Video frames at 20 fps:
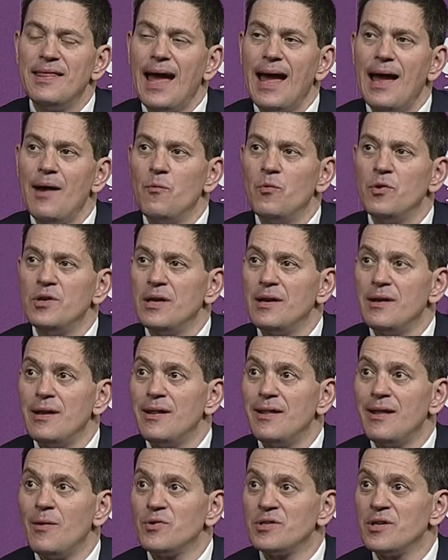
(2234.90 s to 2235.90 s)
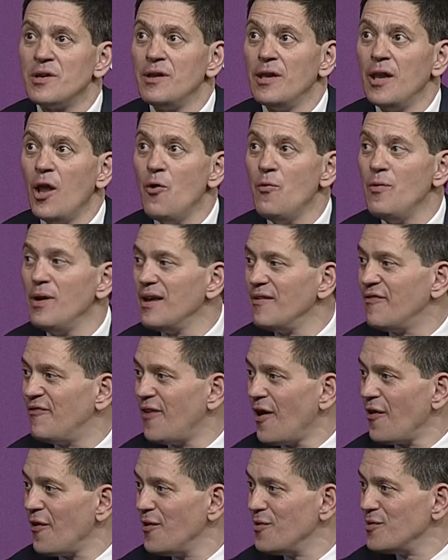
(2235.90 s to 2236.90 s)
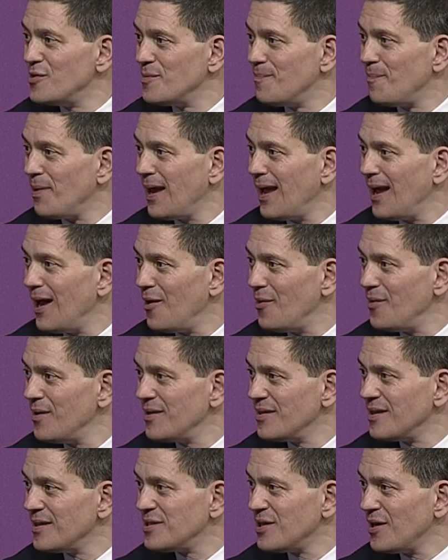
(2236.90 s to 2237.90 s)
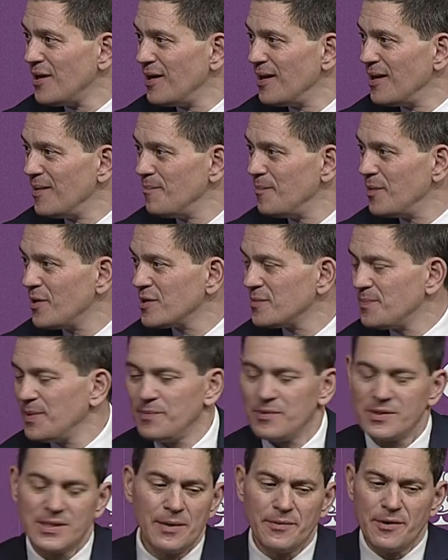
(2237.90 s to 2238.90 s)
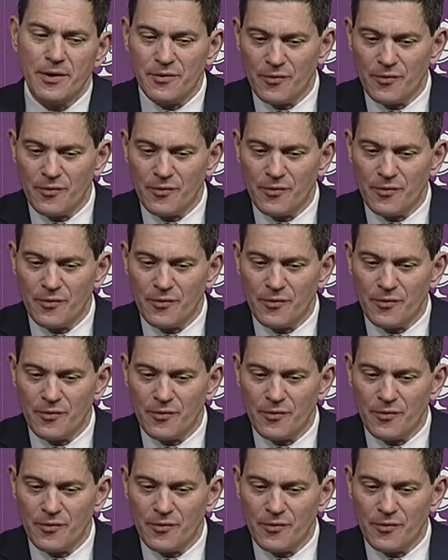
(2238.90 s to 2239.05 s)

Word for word: that was, that was a lonely furrow to plough at the time because people were saying,